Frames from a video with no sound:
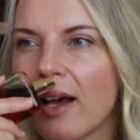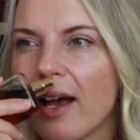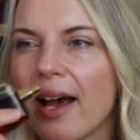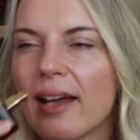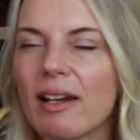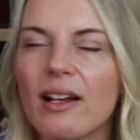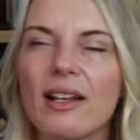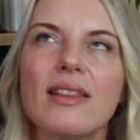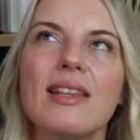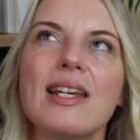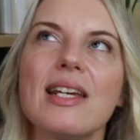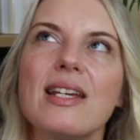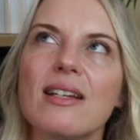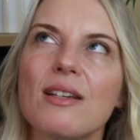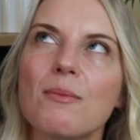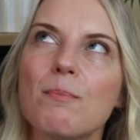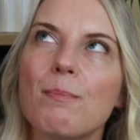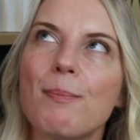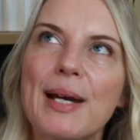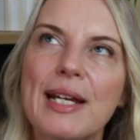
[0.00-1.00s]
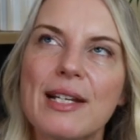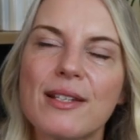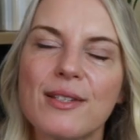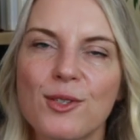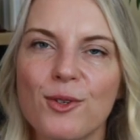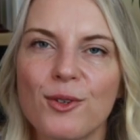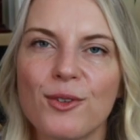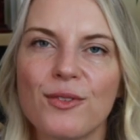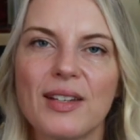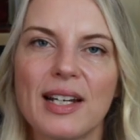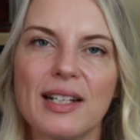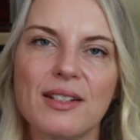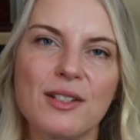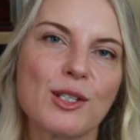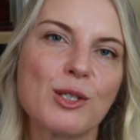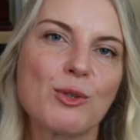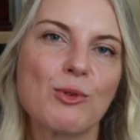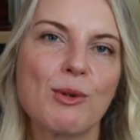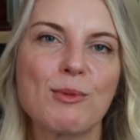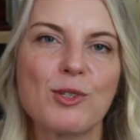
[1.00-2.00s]
And I think based on that
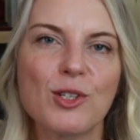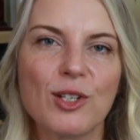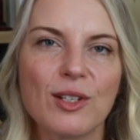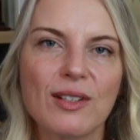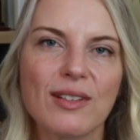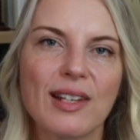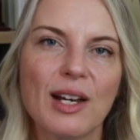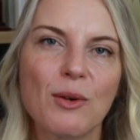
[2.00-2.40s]
description